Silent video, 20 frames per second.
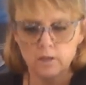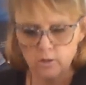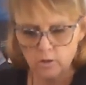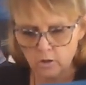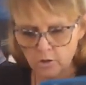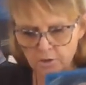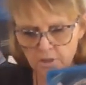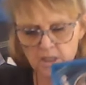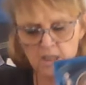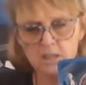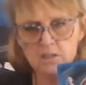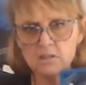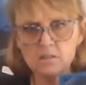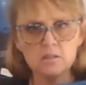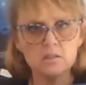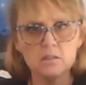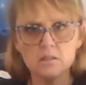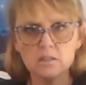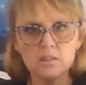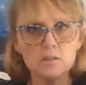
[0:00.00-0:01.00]
Not
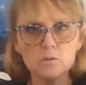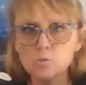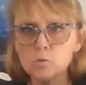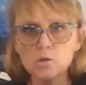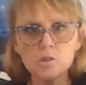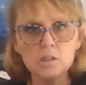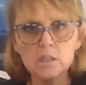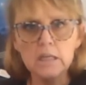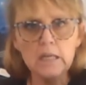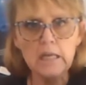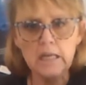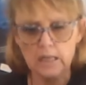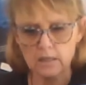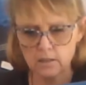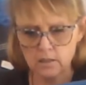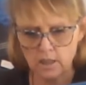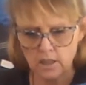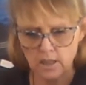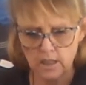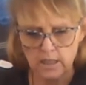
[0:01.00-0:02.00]
this. This wasn't it.
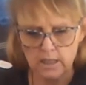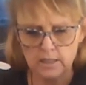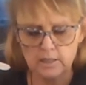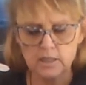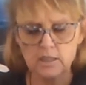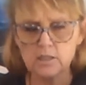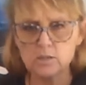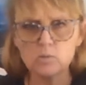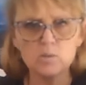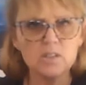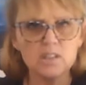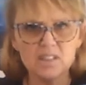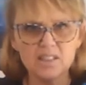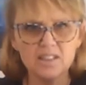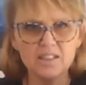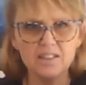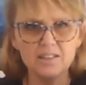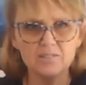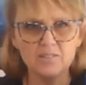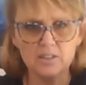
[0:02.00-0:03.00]
This was the
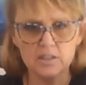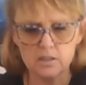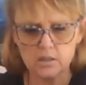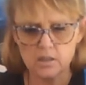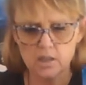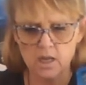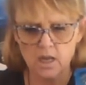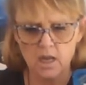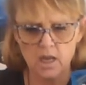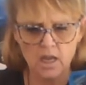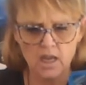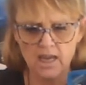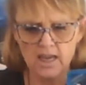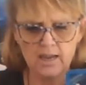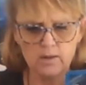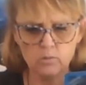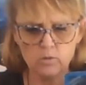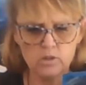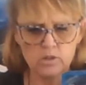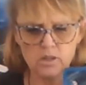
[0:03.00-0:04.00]
Lovers.
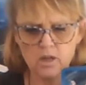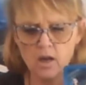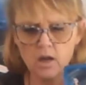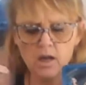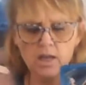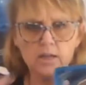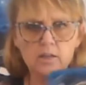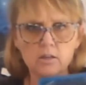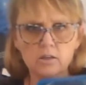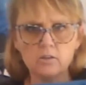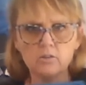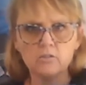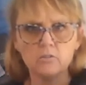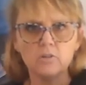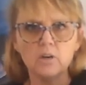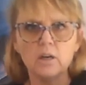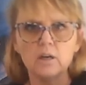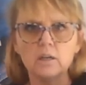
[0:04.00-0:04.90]
It was kind of,